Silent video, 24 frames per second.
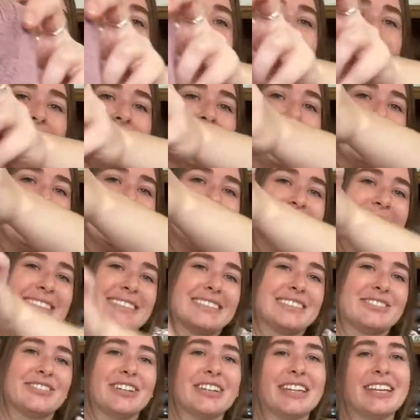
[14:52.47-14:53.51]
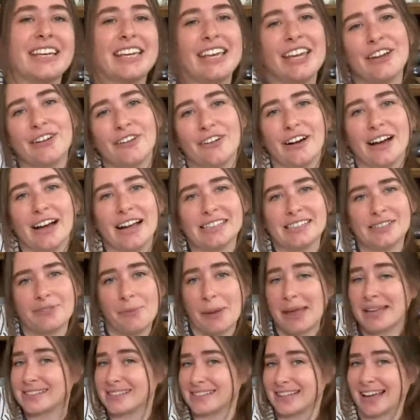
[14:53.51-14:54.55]
and it's really cute. It's a
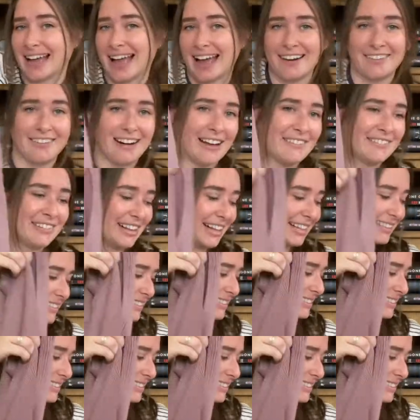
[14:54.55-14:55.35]
basic. I don't have a lot to